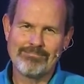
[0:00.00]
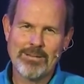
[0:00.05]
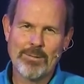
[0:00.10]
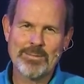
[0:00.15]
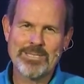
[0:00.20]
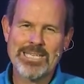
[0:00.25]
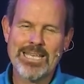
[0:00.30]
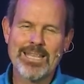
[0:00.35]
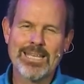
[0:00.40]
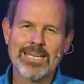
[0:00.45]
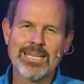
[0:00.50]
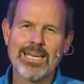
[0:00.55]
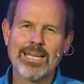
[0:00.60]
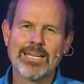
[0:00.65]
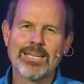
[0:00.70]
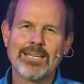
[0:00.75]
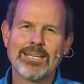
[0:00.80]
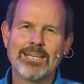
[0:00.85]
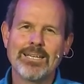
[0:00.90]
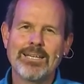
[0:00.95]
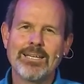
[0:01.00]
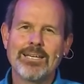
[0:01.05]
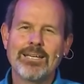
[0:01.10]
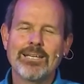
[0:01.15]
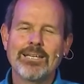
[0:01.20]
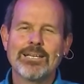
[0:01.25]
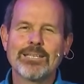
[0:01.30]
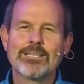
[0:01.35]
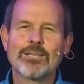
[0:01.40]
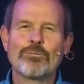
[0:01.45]
Let me say that again
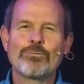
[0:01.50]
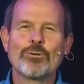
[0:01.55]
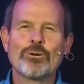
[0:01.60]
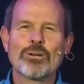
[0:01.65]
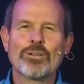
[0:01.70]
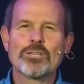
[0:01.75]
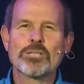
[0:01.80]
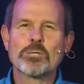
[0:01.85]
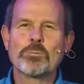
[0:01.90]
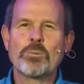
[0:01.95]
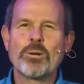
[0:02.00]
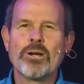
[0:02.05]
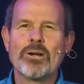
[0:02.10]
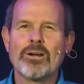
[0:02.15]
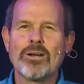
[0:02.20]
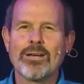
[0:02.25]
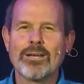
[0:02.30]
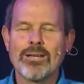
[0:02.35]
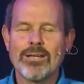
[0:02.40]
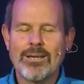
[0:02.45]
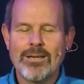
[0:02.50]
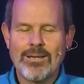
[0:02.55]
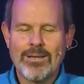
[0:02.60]
that the fruit of the Spirit